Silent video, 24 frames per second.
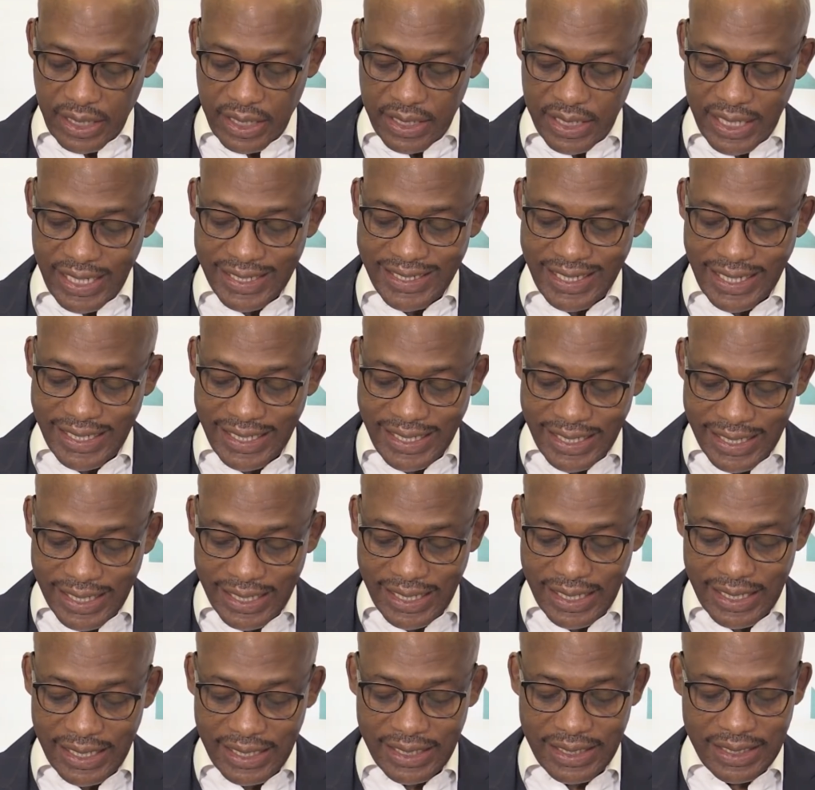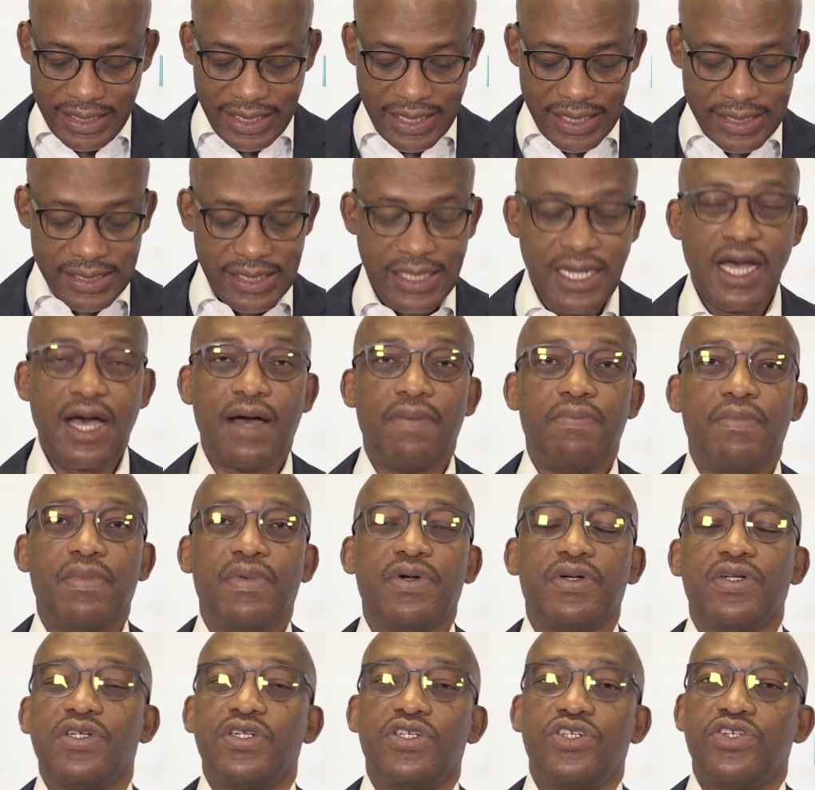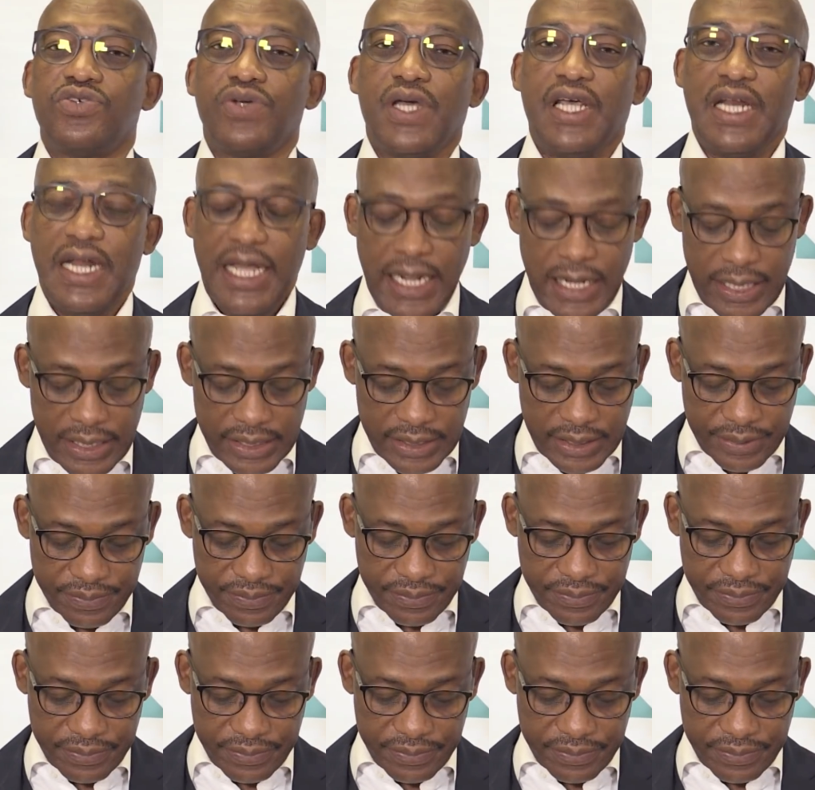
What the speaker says: that an era has come to an end.